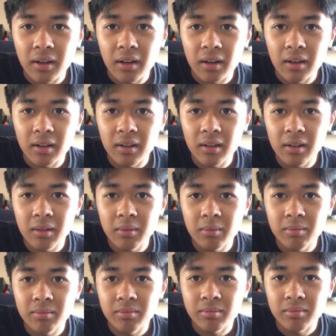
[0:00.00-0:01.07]

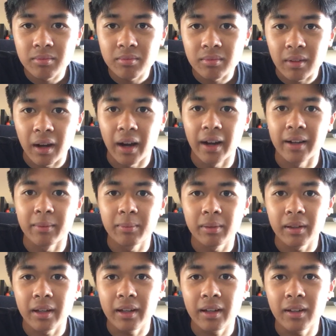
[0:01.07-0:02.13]
Um, I
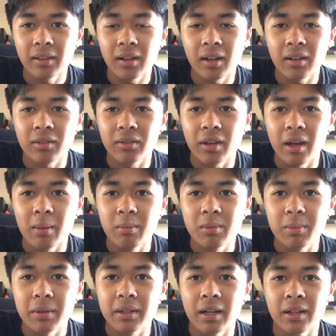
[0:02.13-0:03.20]
play a lot of games,
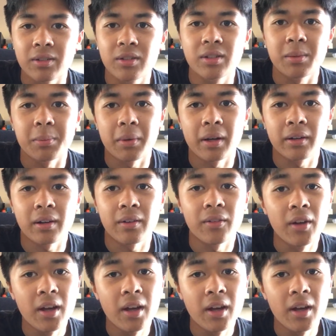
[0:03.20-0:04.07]
but Tetris and Minecraft.